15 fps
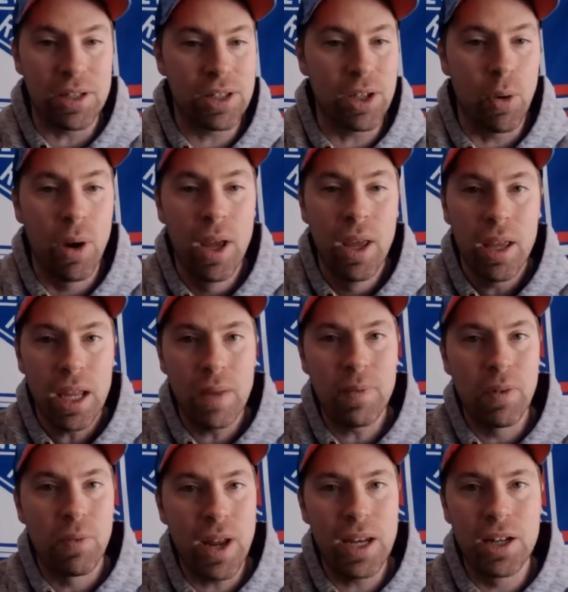So if
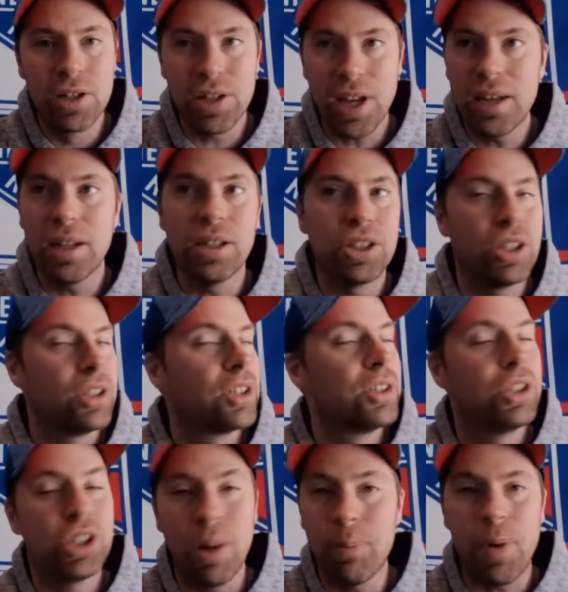the Rangers had to just
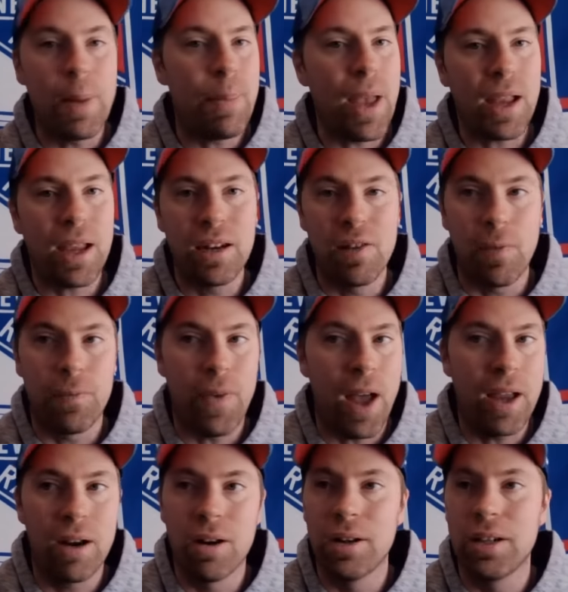jump right back into the
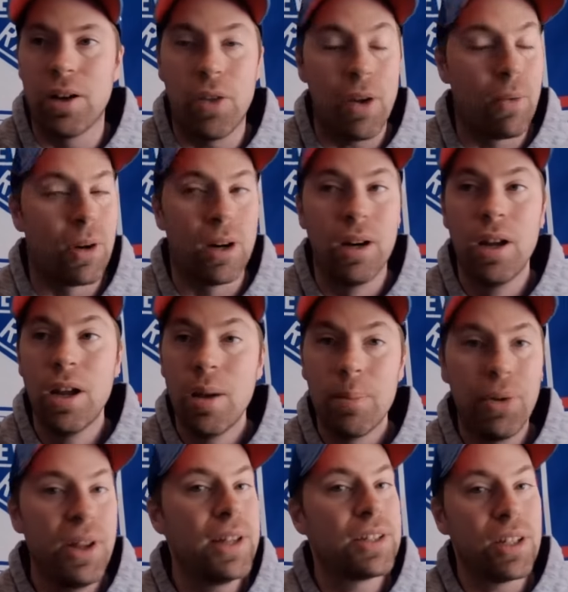fire and, you know, they were
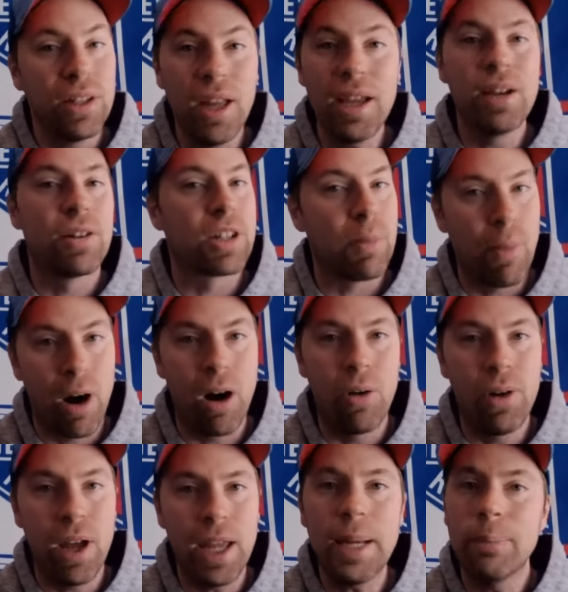playing tonight or tomorrow
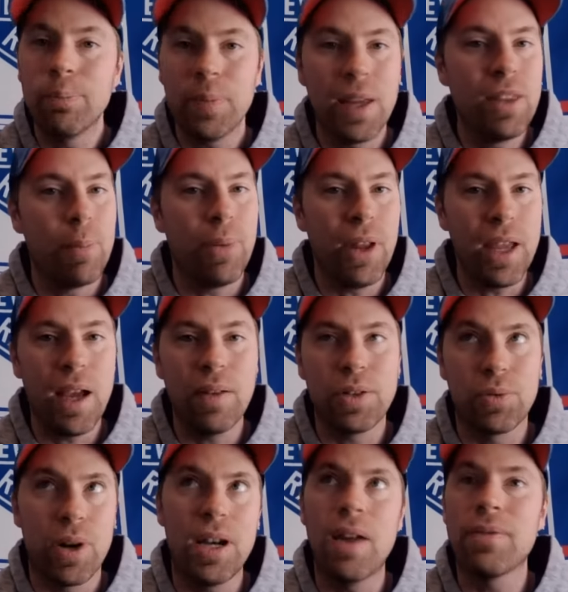night in the playoffs
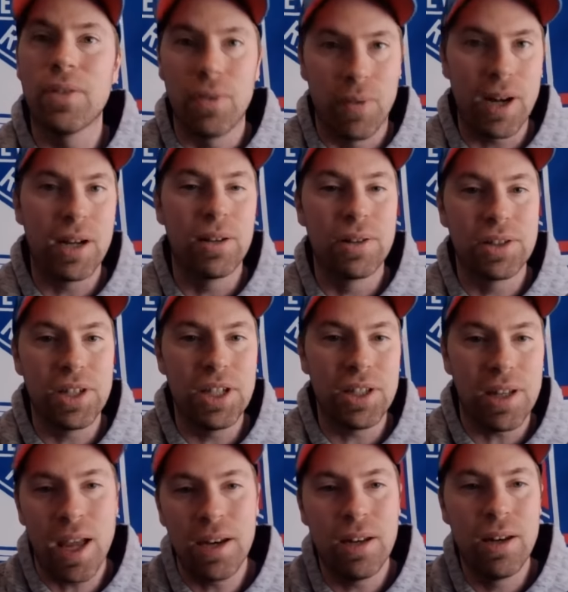right after the regular season
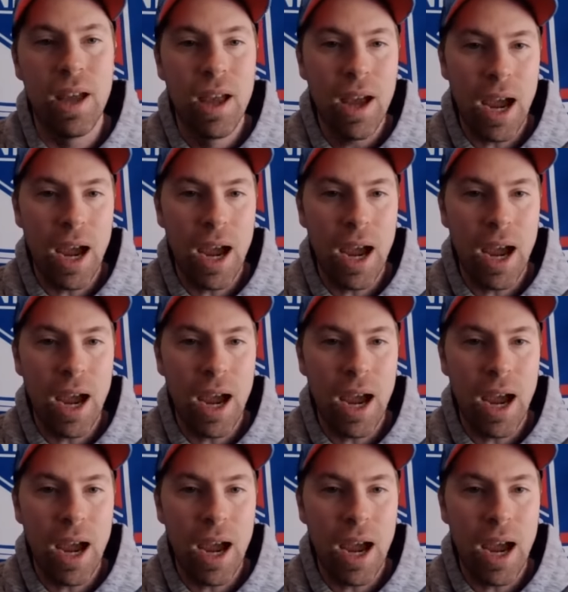ended,